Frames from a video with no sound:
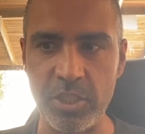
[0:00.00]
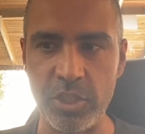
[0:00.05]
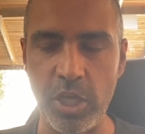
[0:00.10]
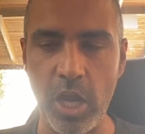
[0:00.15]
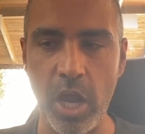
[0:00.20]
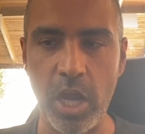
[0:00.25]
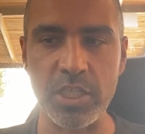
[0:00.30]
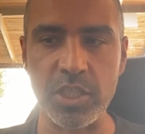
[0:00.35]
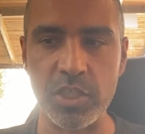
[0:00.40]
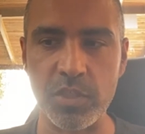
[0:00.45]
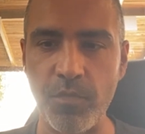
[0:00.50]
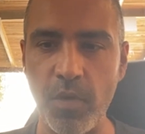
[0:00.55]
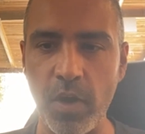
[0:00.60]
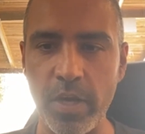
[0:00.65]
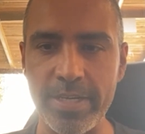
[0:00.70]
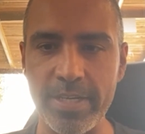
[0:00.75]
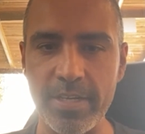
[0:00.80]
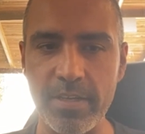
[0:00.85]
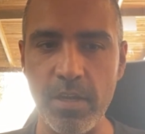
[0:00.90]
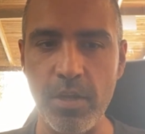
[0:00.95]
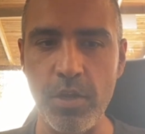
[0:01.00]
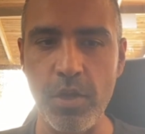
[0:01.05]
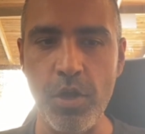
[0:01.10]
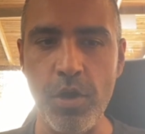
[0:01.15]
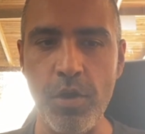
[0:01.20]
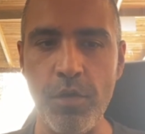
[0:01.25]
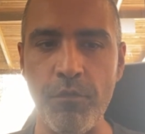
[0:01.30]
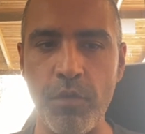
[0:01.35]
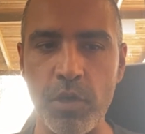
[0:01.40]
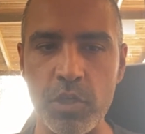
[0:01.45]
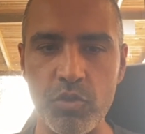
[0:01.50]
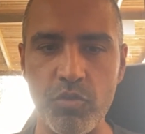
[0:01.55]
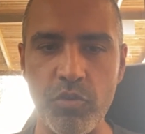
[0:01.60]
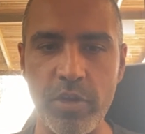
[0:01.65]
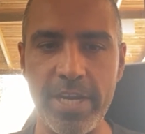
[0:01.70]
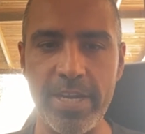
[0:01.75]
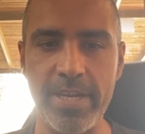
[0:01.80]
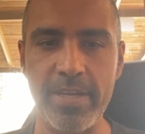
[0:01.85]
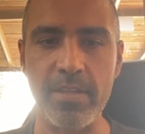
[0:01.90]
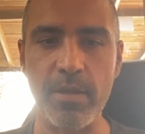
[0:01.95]
I just find it
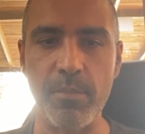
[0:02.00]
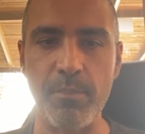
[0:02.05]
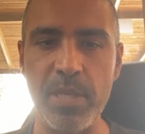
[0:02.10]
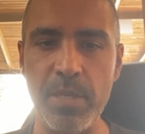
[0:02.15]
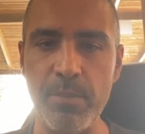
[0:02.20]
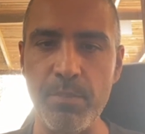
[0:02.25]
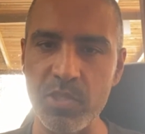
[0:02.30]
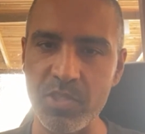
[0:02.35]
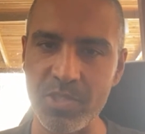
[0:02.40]
frustrating that people